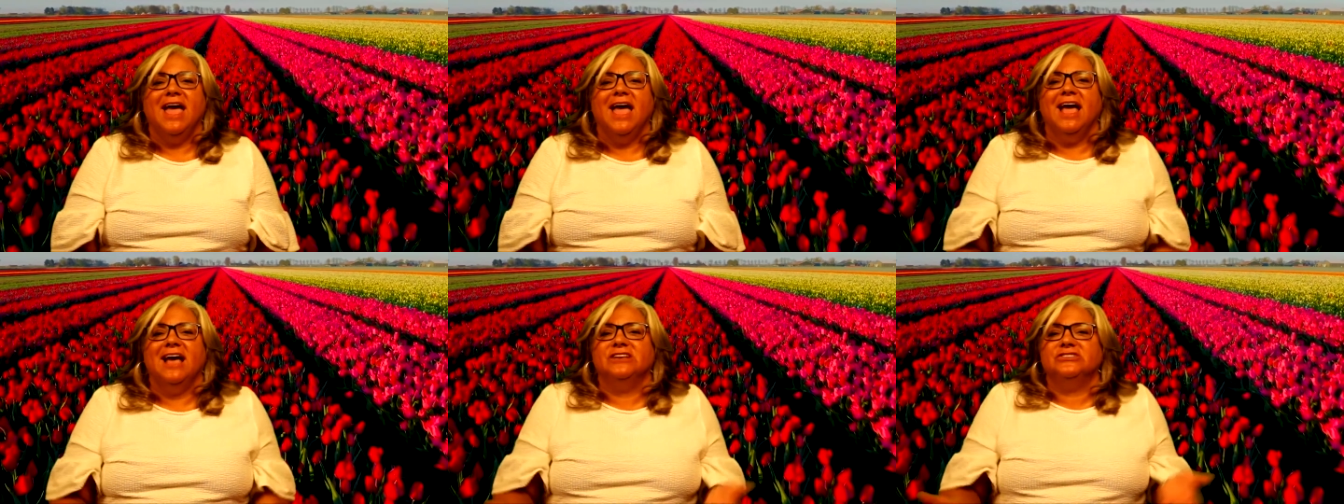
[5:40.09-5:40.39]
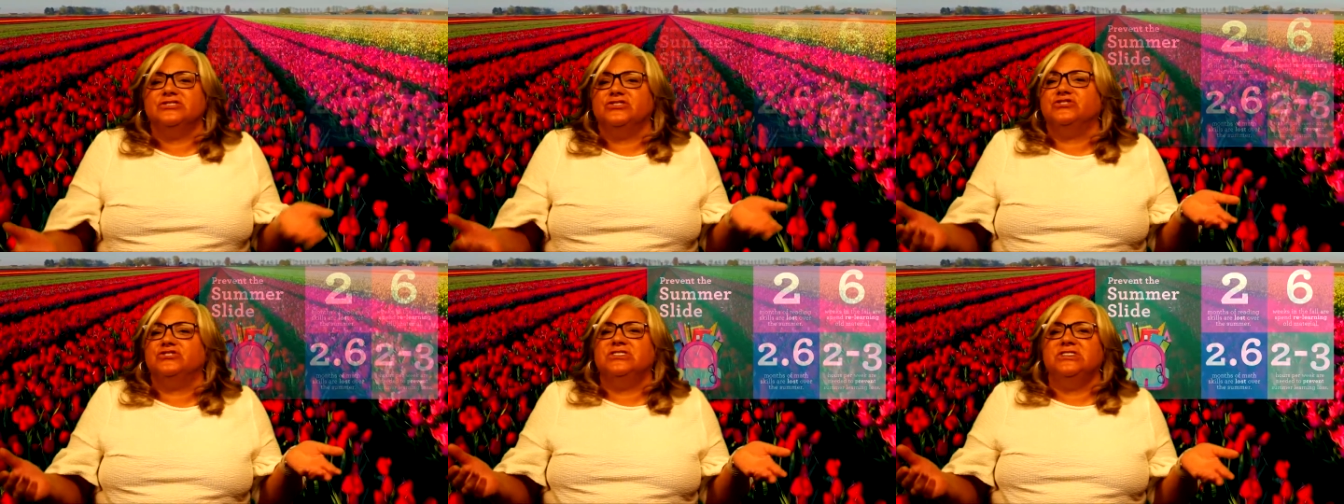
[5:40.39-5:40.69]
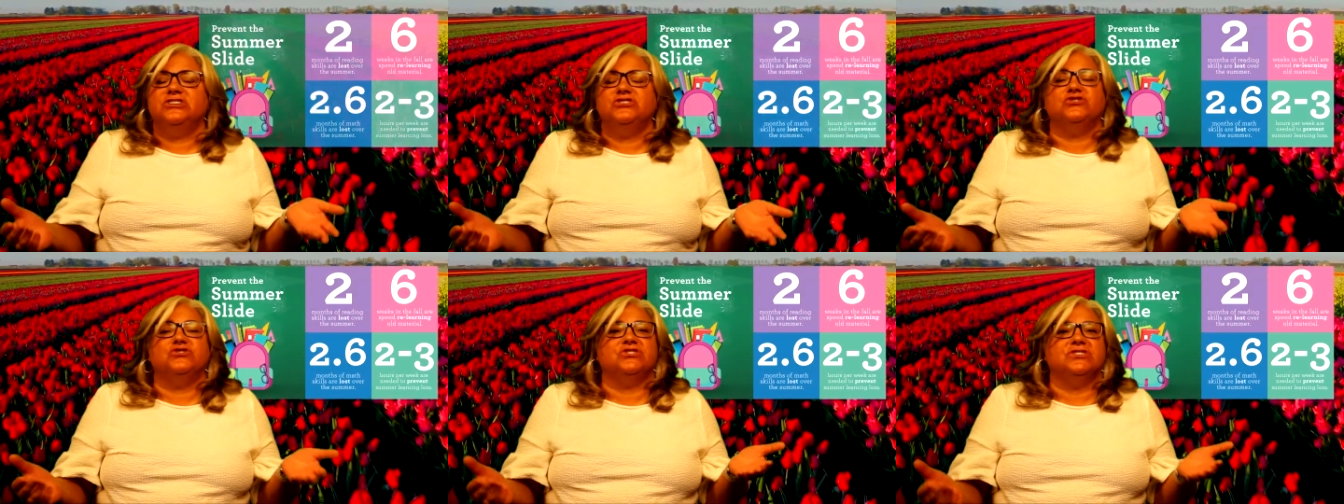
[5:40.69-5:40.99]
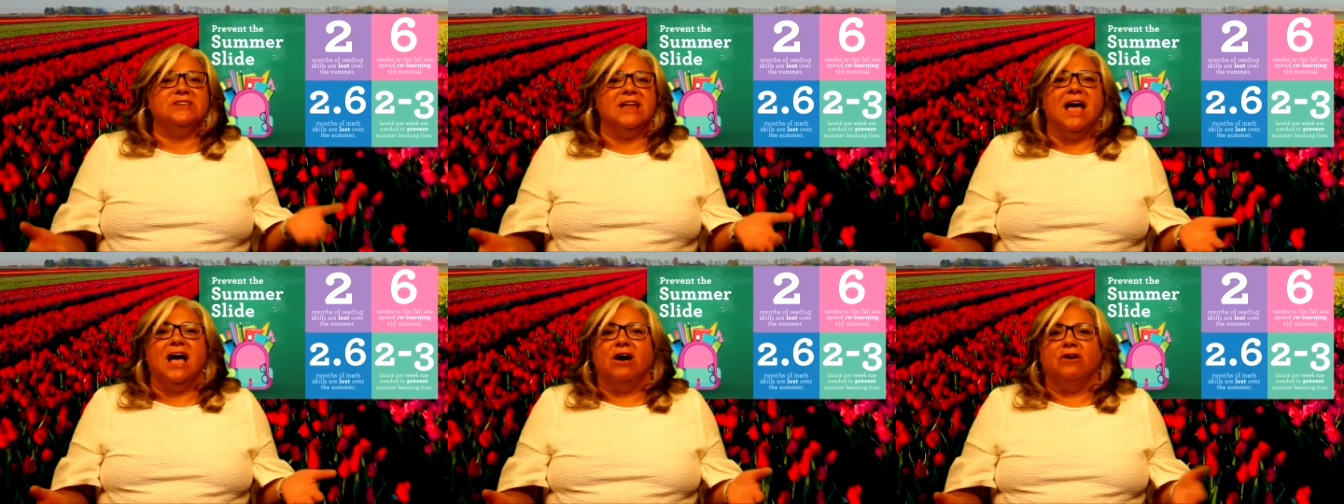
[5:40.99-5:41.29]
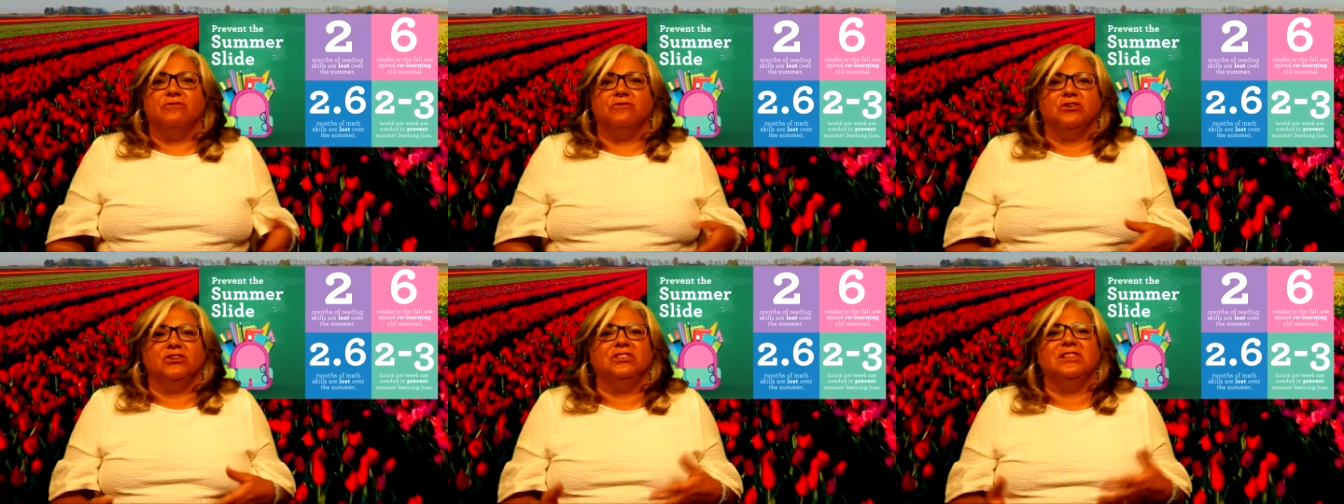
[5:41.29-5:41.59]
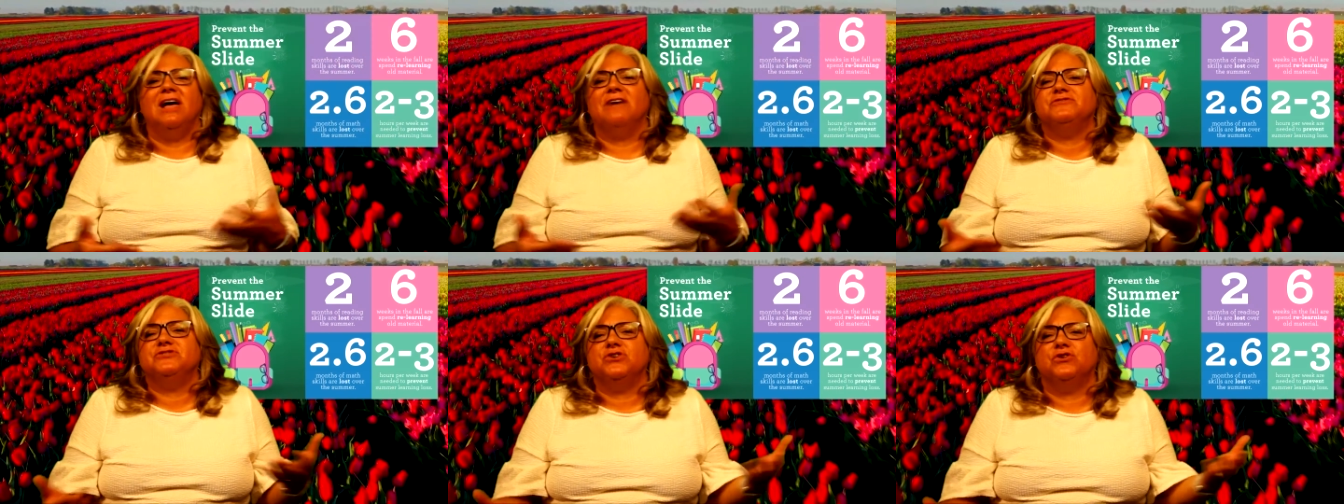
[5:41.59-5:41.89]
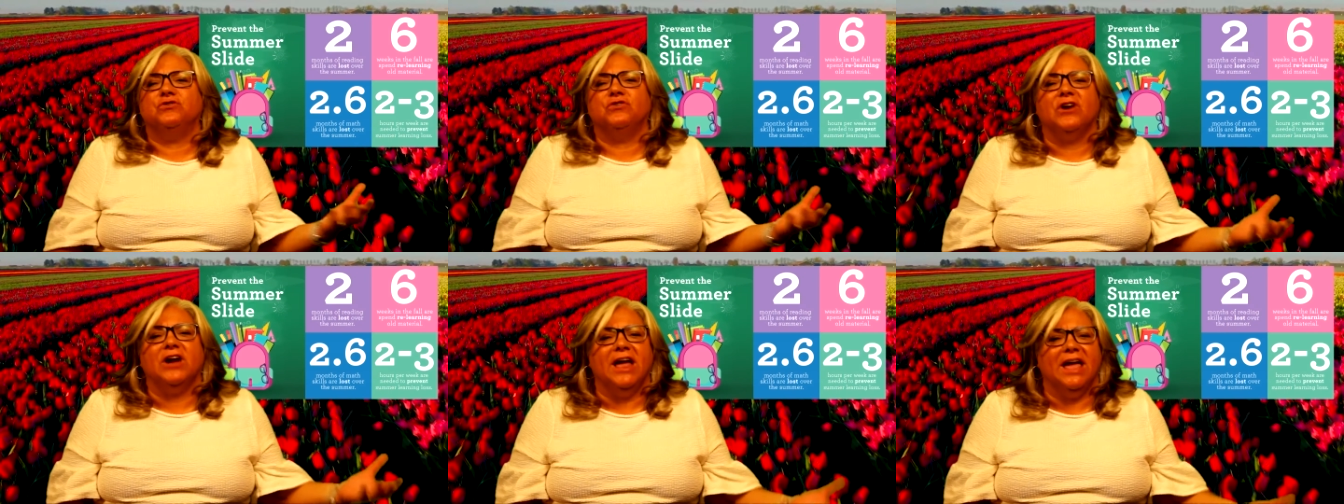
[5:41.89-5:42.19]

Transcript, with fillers: Ask your teachers now for leftover